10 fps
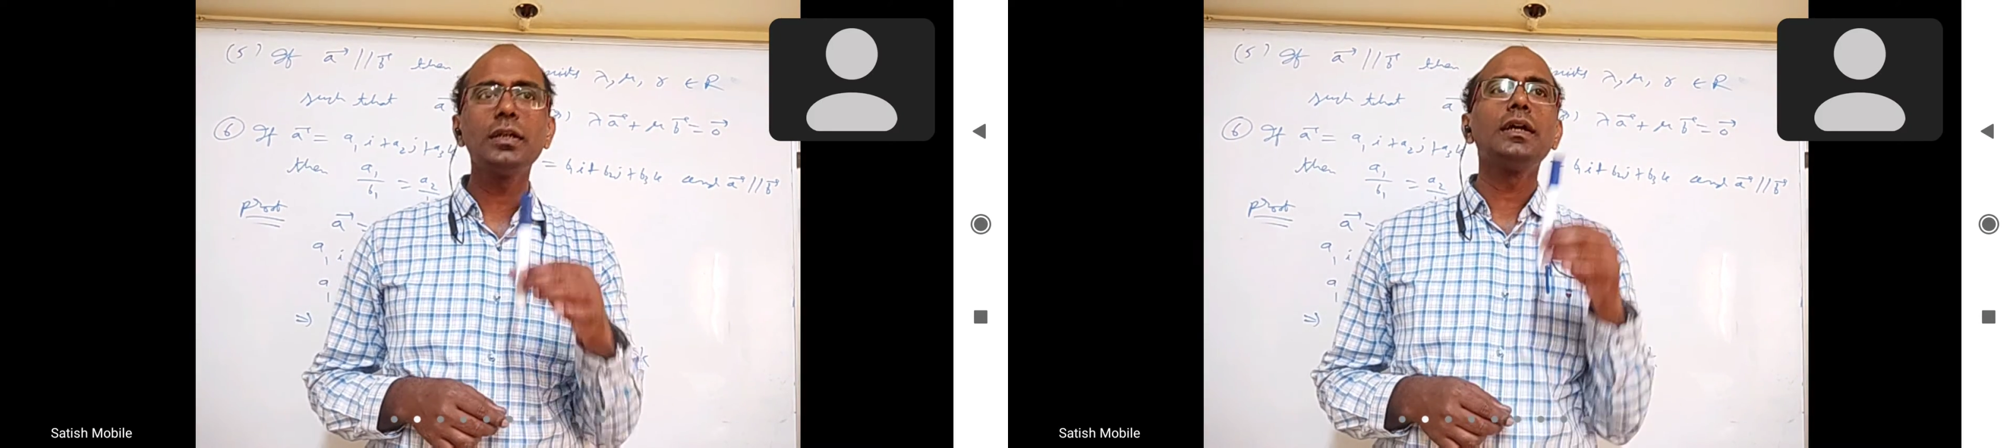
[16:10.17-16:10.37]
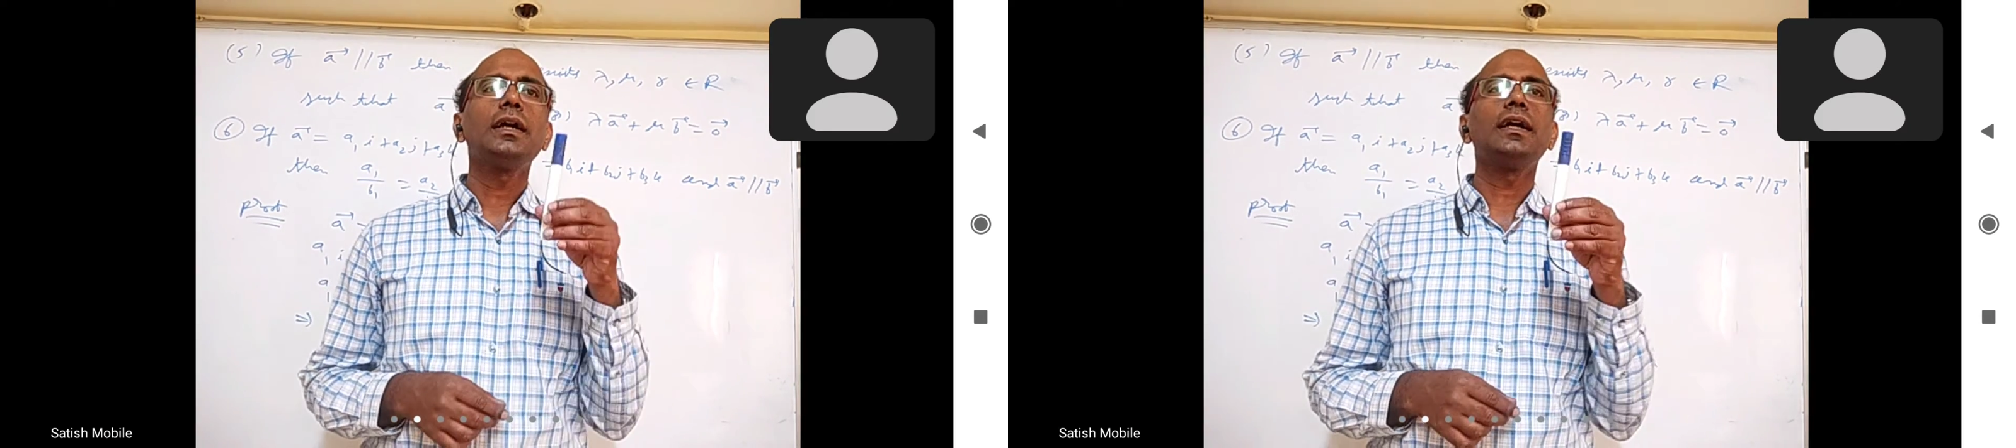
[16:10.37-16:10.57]

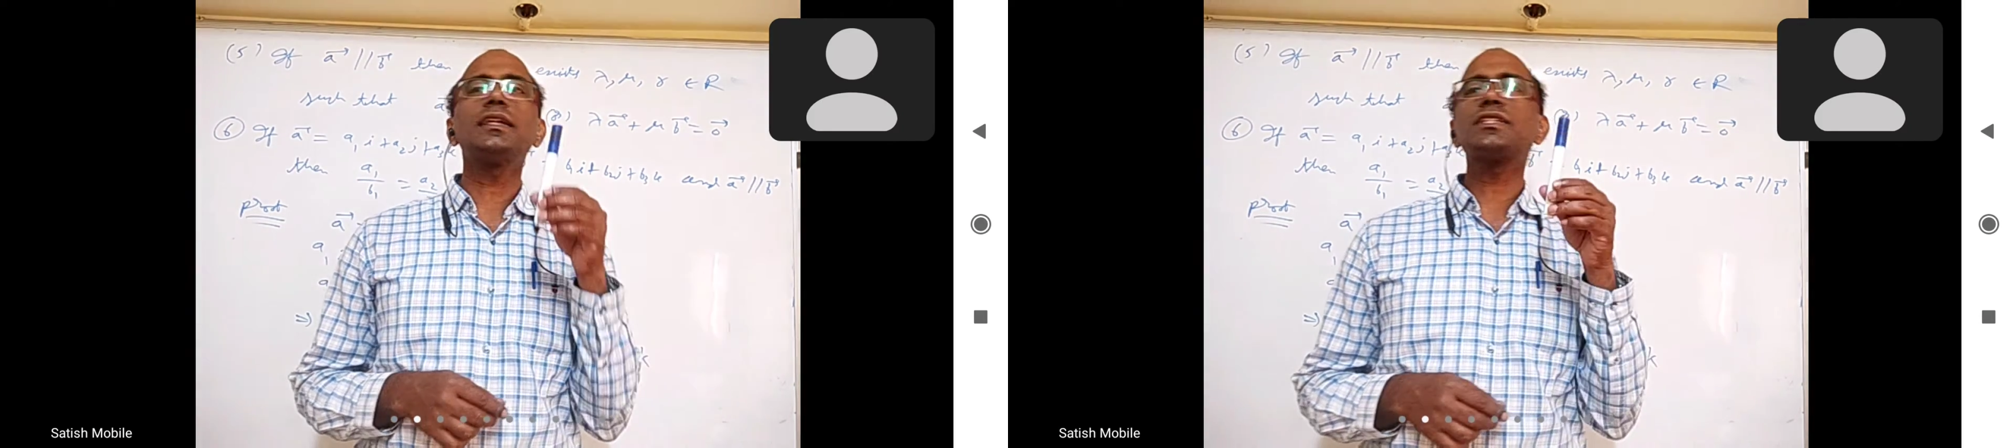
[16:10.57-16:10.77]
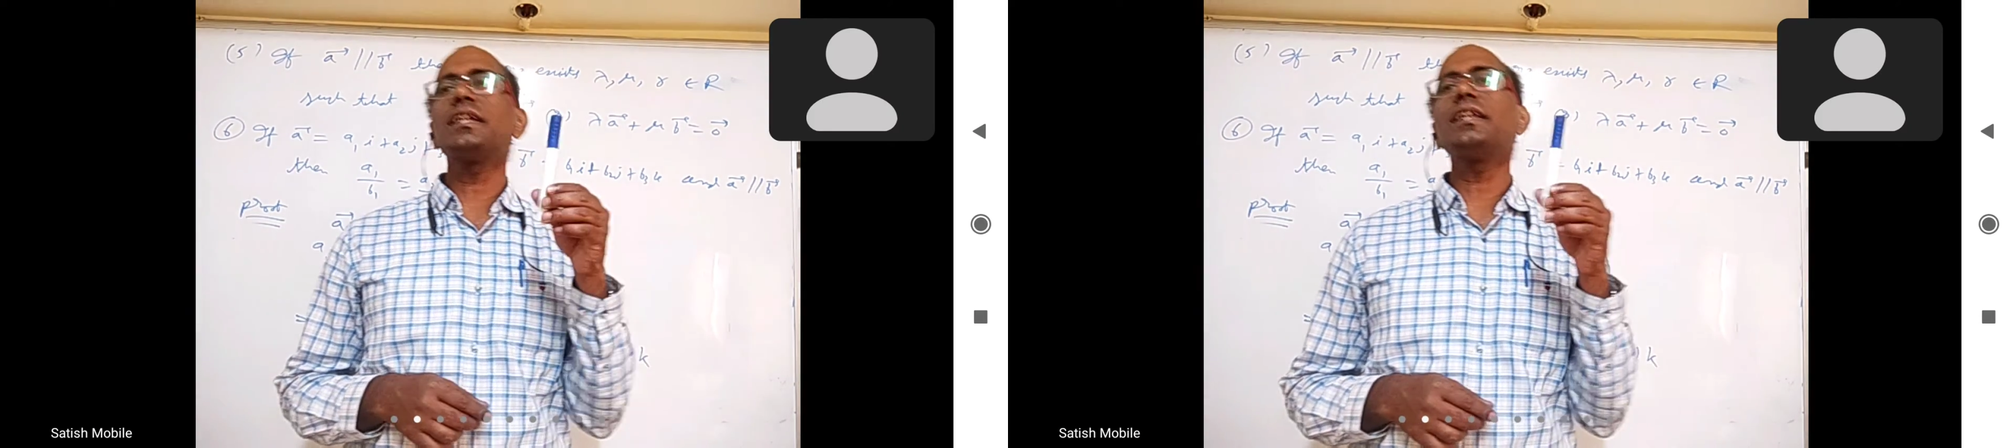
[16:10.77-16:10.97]
it is
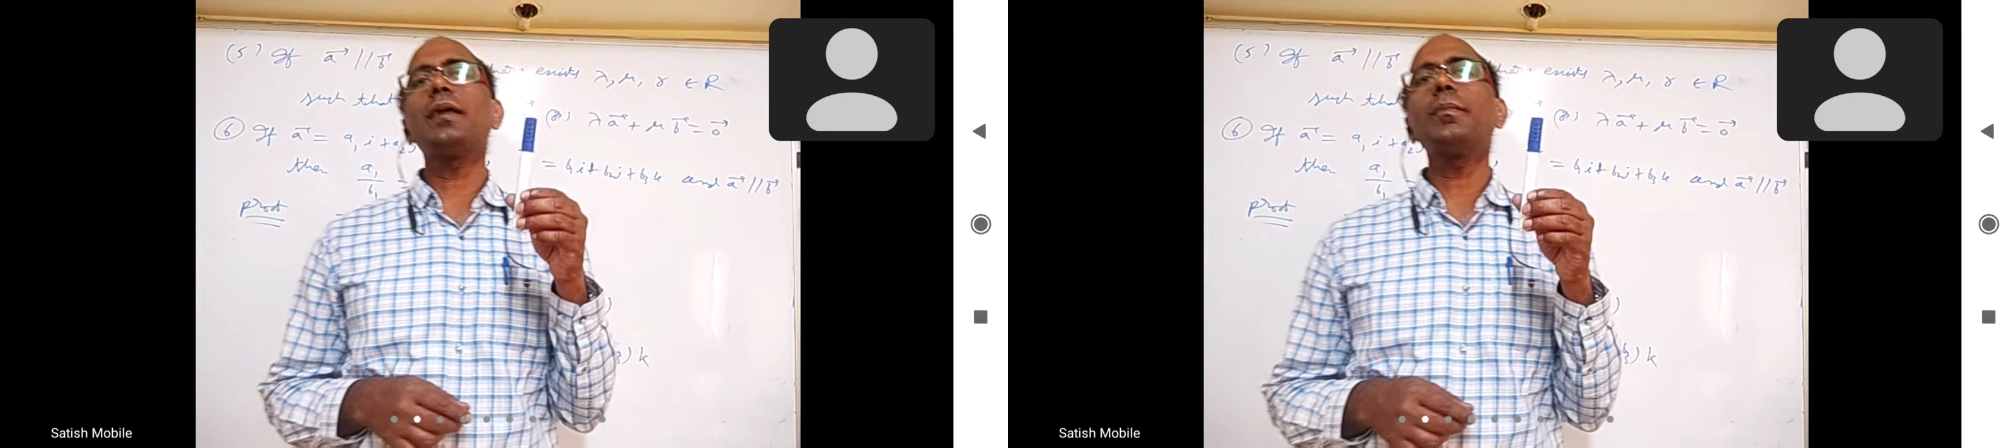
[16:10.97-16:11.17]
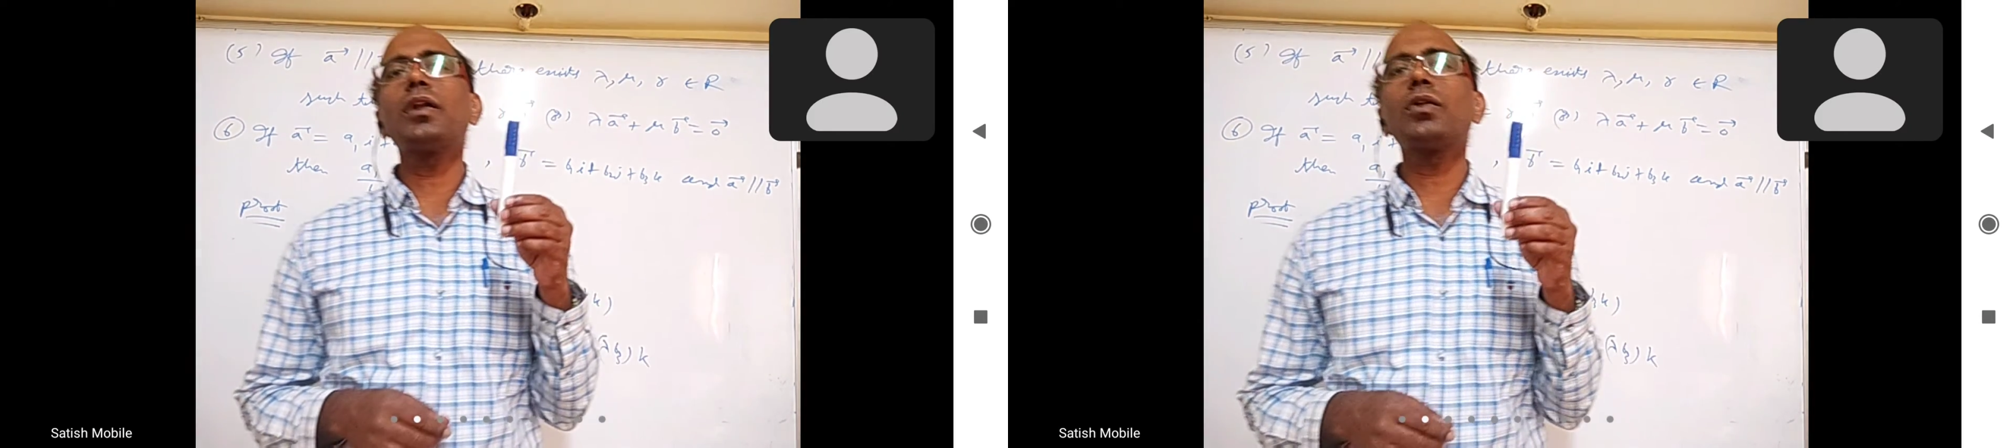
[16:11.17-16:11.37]
still a bar only,